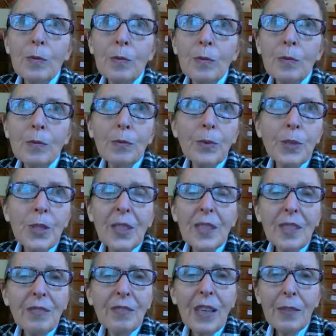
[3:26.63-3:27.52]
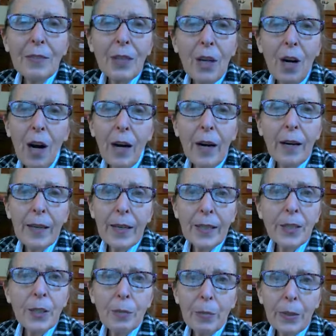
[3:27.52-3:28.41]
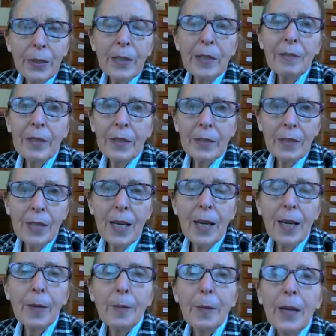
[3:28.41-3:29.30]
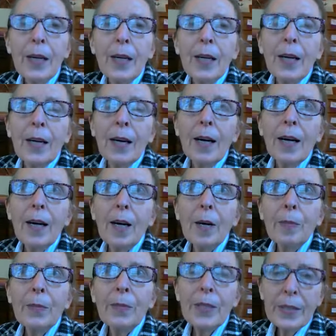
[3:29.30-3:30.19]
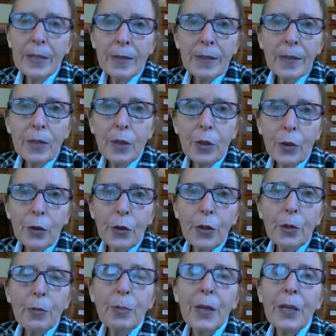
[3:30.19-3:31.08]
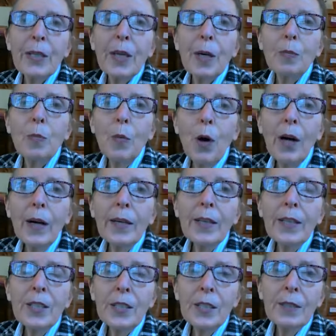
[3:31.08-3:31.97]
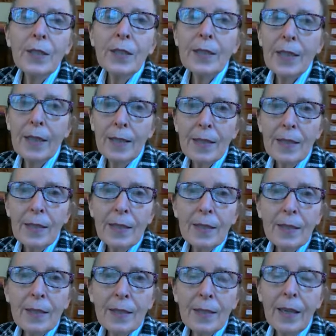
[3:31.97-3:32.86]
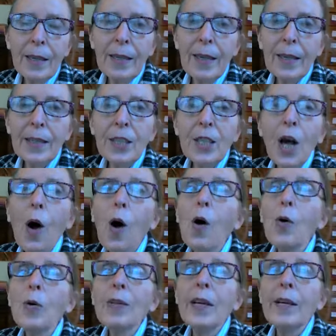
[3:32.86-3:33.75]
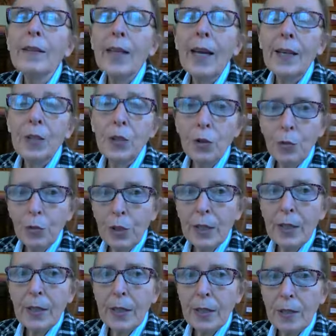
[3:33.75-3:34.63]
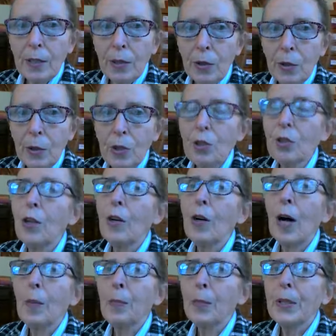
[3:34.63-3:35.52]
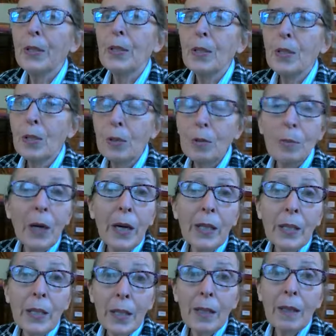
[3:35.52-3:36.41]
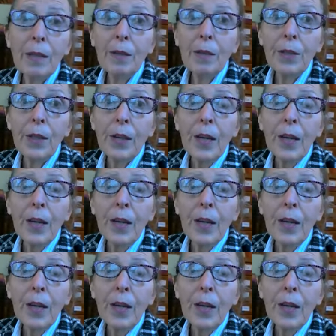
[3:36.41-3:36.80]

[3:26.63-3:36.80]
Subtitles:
we didn't even have a car, I don't believe, at the time. This is in Europe. And I'm walking to the dentist, and I know that that drill is going to go up into my teeth.